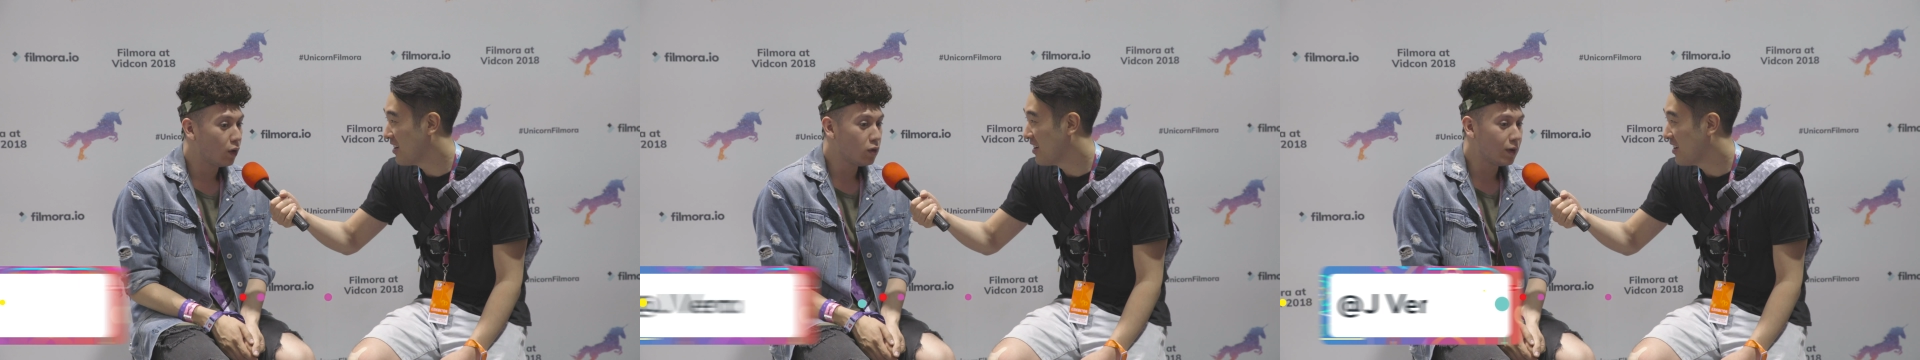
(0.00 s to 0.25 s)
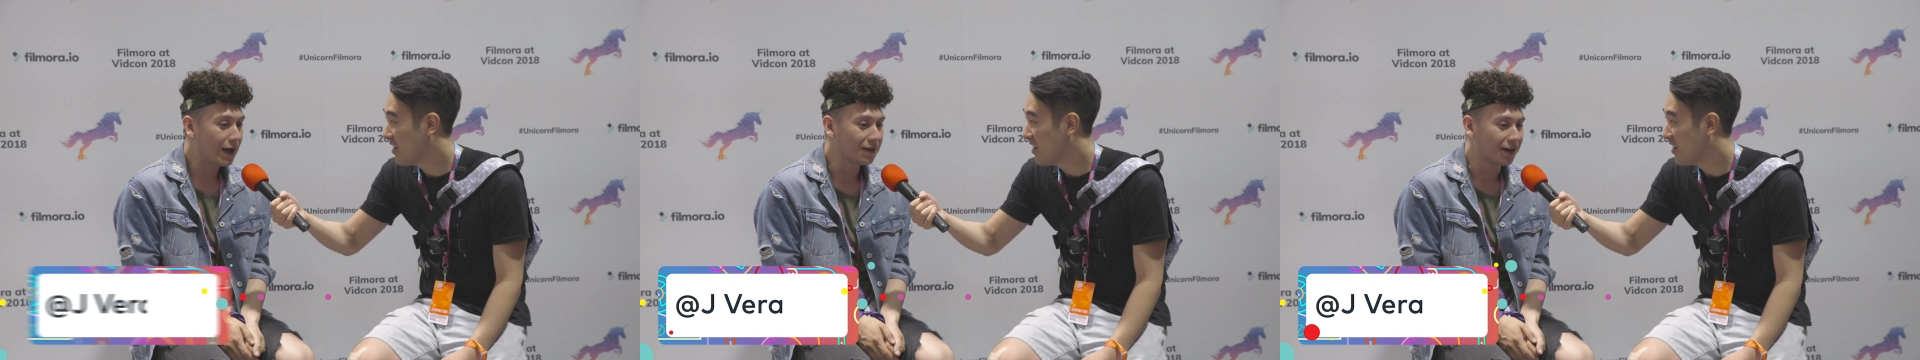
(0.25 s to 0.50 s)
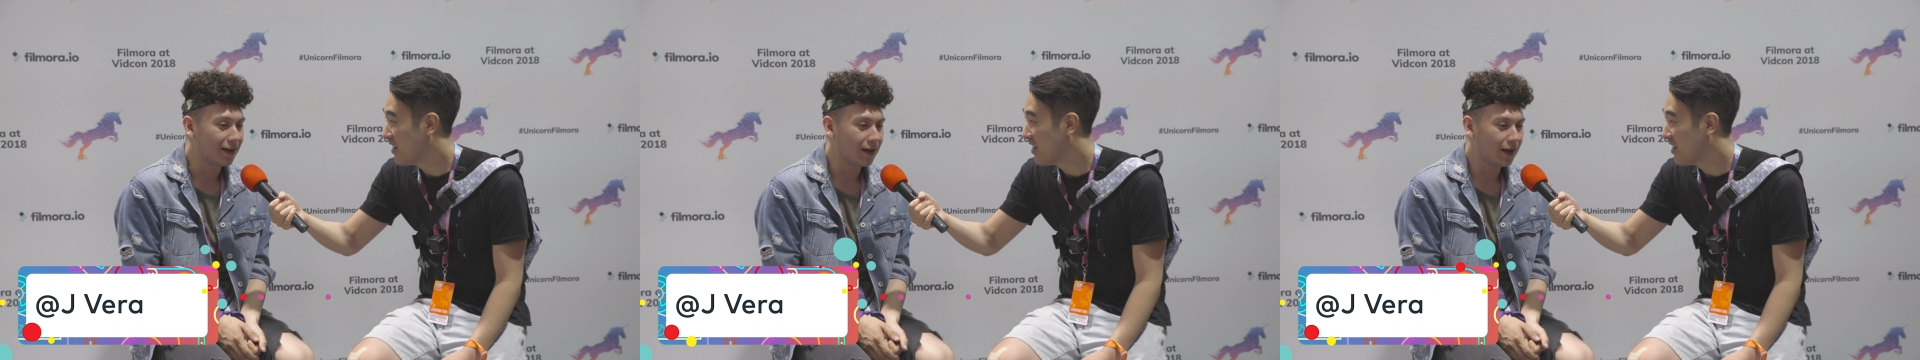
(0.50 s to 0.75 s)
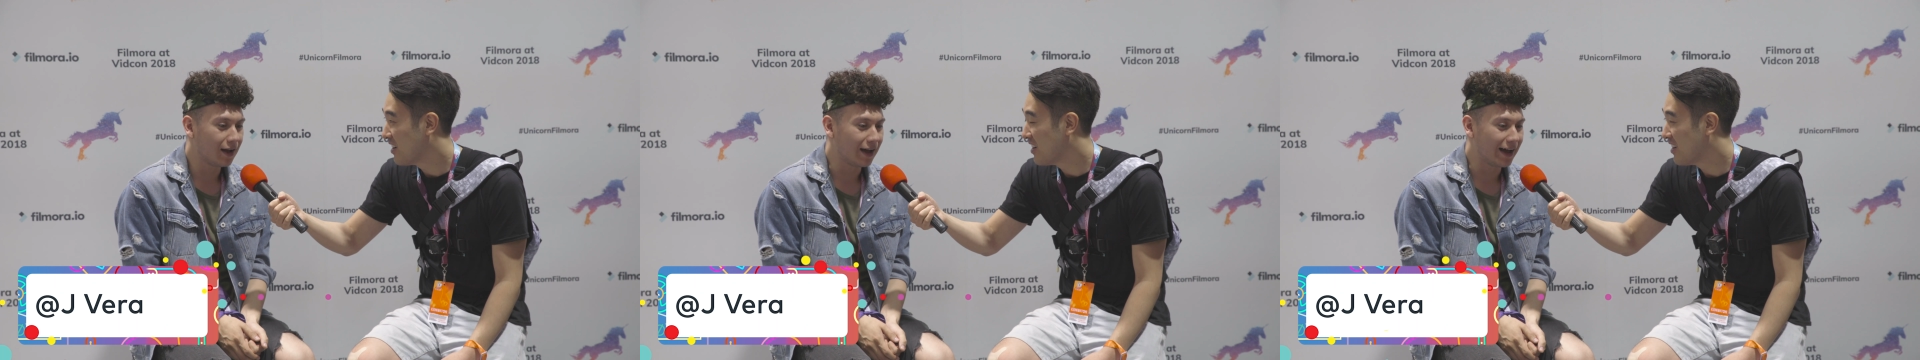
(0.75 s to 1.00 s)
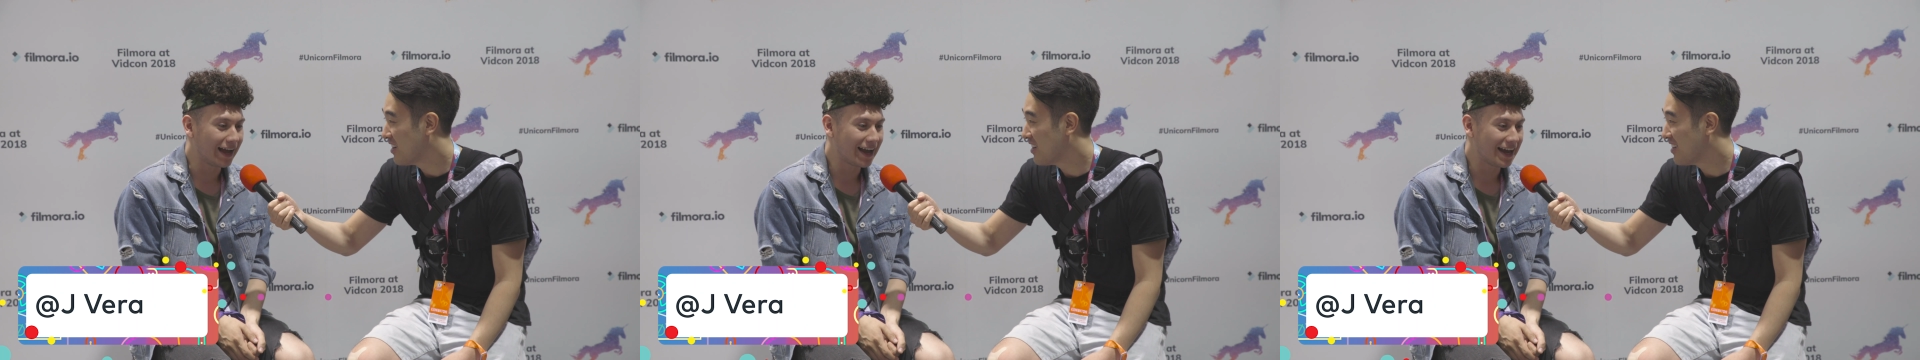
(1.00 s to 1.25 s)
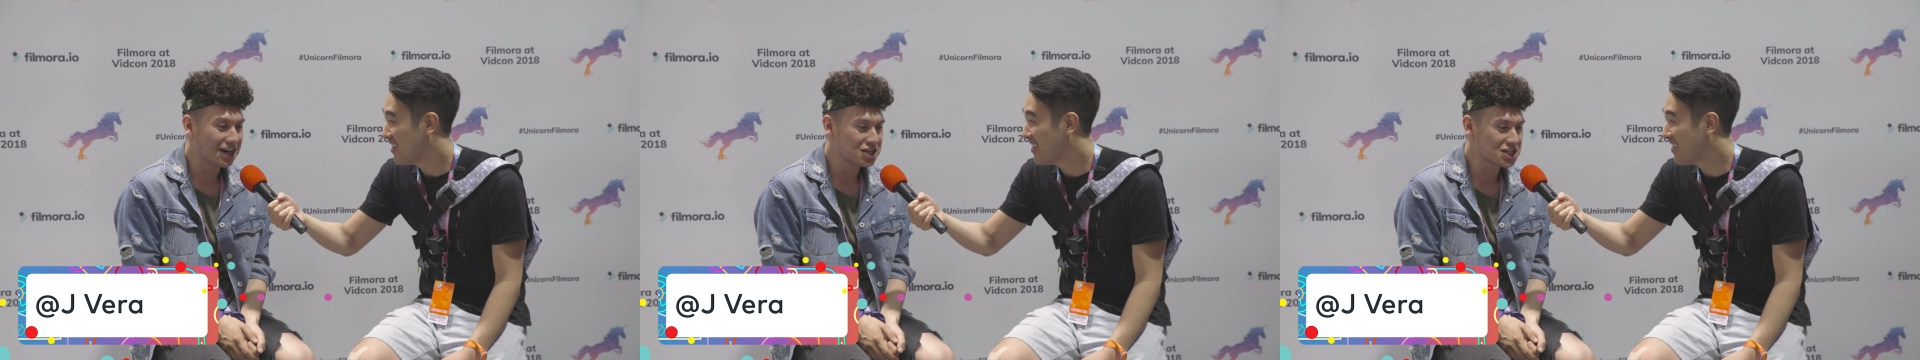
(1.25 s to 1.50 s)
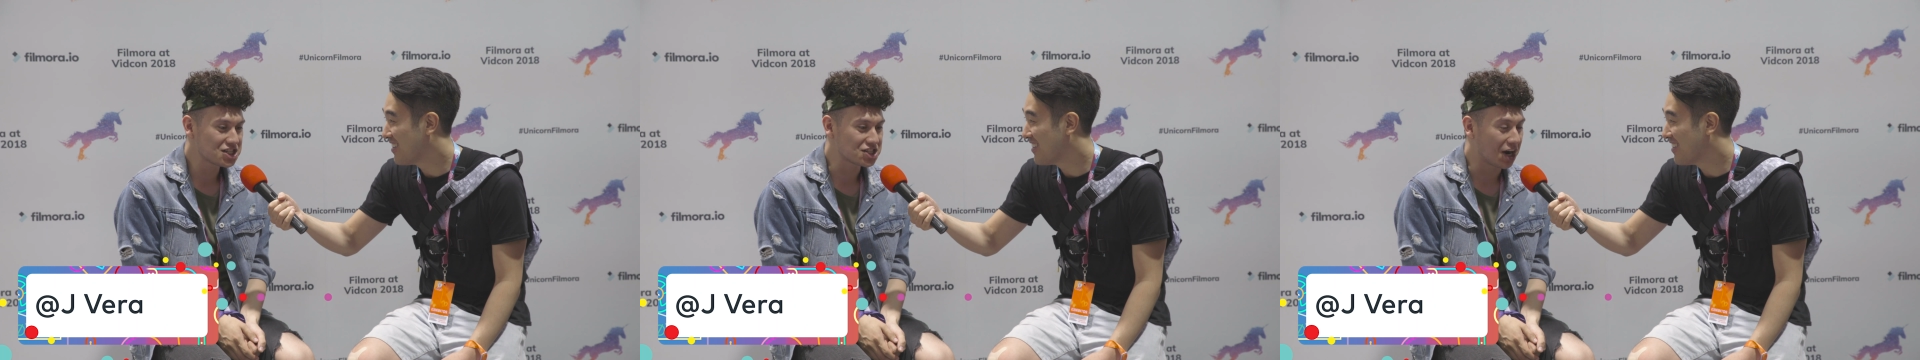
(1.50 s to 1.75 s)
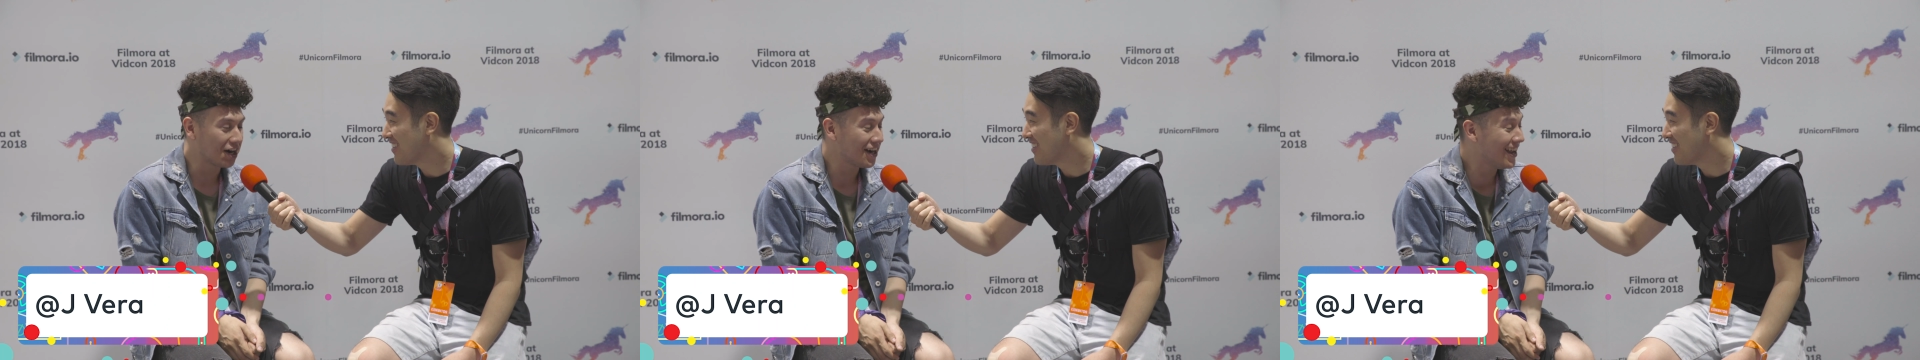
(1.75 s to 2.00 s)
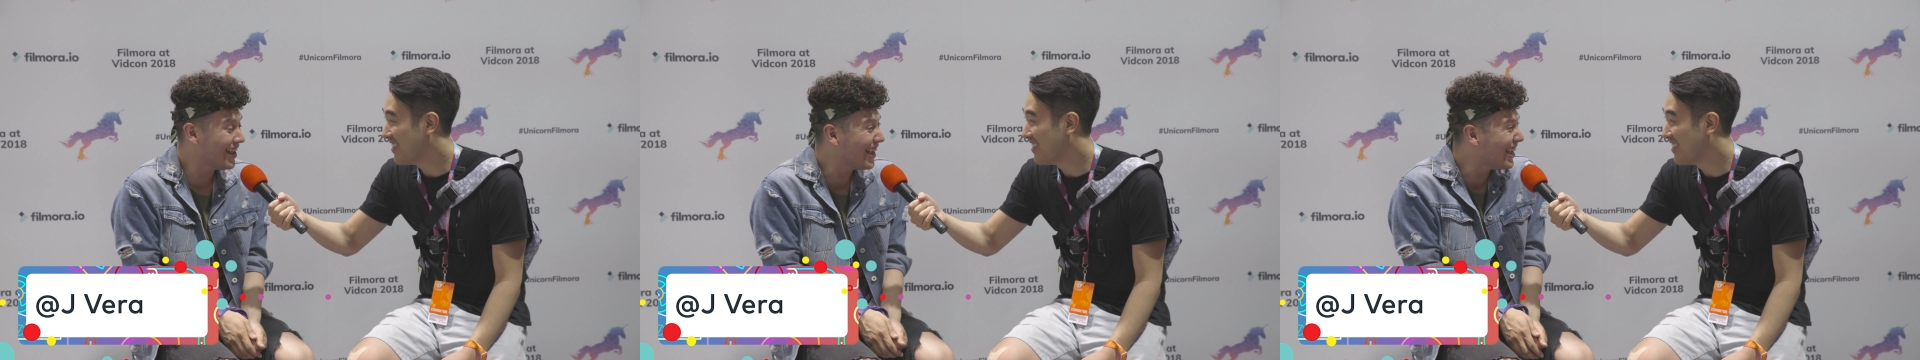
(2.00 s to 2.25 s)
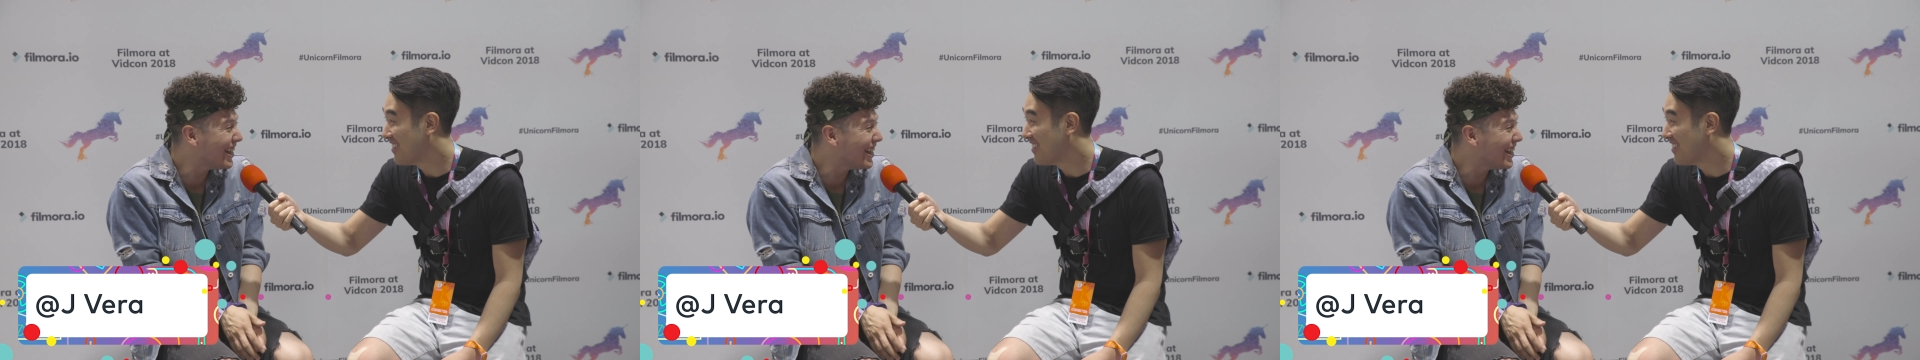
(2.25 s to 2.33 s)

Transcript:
Speaker 1: Oh, how long? Uh, I kind of just started.